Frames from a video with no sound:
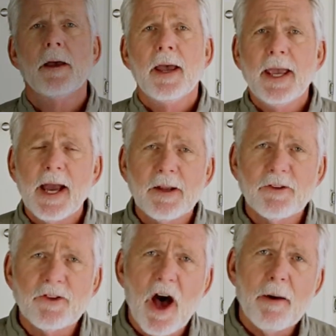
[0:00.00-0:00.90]
Hey guys,
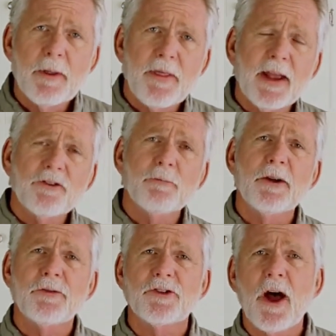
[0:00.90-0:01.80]
it's Tom, and thanks so
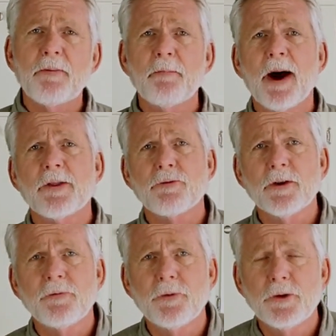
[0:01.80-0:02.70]
much for stopping by the
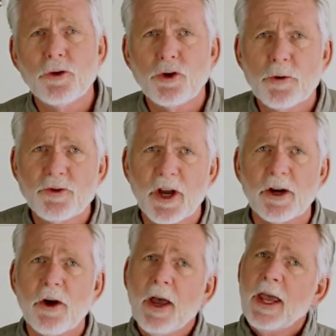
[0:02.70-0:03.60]
Real Food YouTube
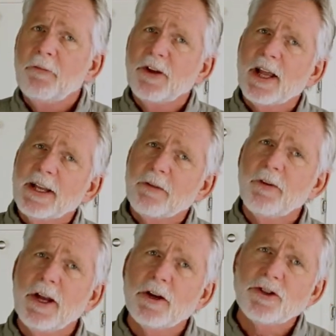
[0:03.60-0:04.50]
channel. If you liked the
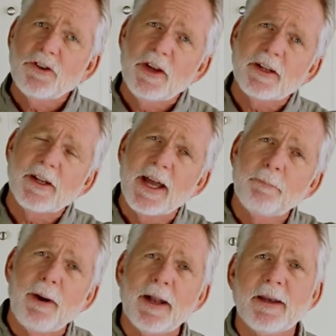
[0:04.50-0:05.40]
video, just hit the
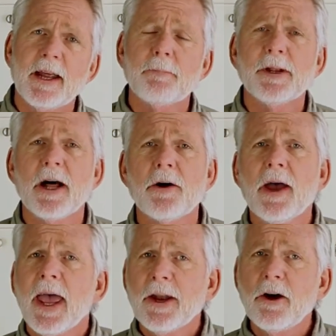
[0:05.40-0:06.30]
like button down below,
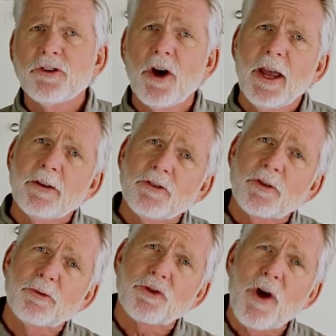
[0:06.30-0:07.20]
and also hit the
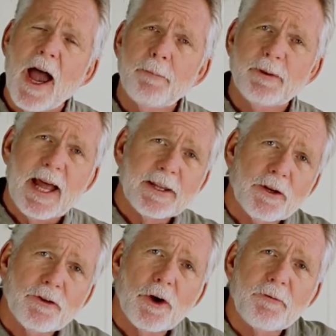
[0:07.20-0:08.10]
subscribe and that
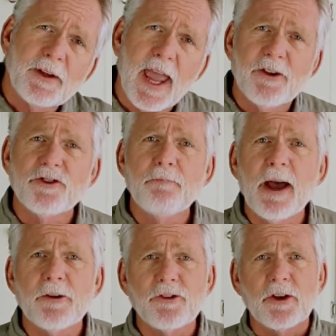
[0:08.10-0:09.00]
little notification
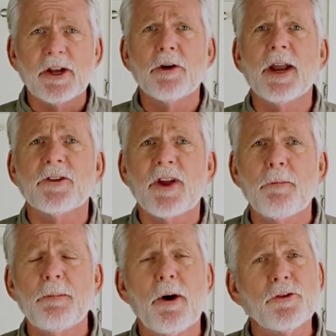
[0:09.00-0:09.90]
bell so you know next time
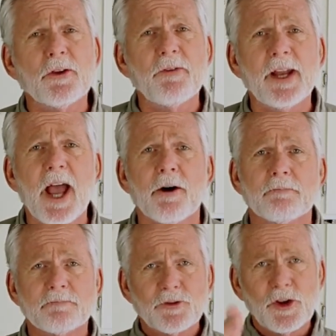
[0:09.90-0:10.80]
we post a video.
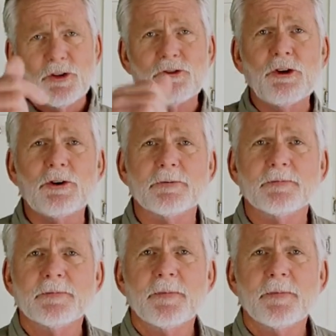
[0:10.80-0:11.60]
See you soon.